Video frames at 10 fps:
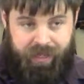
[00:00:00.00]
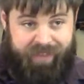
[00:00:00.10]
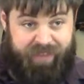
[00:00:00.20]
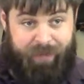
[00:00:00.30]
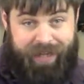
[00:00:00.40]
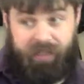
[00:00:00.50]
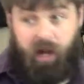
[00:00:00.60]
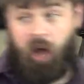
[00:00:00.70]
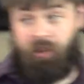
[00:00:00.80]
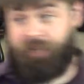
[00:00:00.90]
They've made a
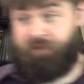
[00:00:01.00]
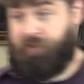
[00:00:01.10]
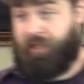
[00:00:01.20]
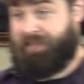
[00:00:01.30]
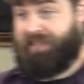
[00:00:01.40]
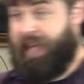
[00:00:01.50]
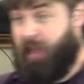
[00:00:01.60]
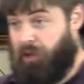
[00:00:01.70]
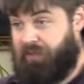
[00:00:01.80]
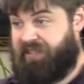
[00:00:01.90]
calling for
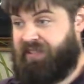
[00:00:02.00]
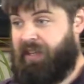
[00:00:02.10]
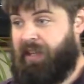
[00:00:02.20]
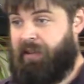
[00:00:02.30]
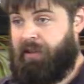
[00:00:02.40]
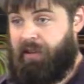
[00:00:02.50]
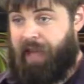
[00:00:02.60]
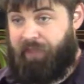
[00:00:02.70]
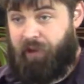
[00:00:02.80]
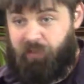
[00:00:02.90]
themselves,
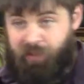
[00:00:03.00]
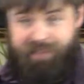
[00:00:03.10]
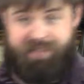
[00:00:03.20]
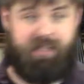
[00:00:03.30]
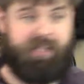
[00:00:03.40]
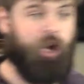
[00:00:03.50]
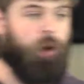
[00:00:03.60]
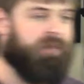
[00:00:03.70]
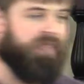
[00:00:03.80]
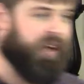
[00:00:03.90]
and they're unwilling to let
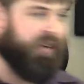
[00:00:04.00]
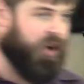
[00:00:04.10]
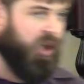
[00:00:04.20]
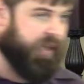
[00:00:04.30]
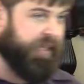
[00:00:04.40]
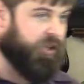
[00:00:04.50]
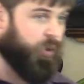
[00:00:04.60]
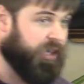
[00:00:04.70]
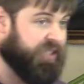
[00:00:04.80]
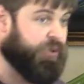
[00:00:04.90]
go of that calling in
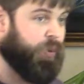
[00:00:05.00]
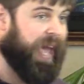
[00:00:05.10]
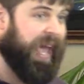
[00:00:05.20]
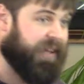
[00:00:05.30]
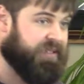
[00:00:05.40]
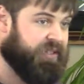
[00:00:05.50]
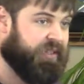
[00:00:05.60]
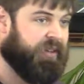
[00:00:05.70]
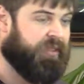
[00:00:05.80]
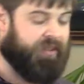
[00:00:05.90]
order to
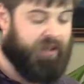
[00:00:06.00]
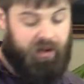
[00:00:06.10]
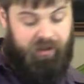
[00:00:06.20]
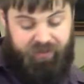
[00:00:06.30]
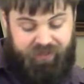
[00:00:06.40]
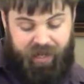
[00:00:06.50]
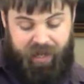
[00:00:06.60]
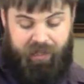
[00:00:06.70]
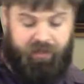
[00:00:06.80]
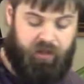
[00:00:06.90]
answer the call of
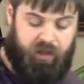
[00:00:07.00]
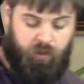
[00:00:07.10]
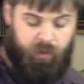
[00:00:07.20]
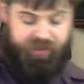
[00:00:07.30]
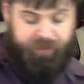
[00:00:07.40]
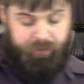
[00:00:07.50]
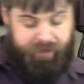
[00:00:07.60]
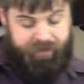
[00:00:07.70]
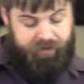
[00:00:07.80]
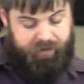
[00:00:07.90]
God with
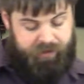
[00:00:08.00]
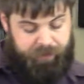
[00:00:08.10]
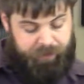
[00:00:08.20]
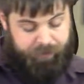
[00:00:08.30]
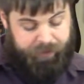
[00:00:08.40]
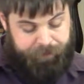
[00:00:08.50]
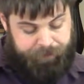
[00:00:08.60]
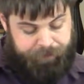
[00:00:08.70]
complete commitment.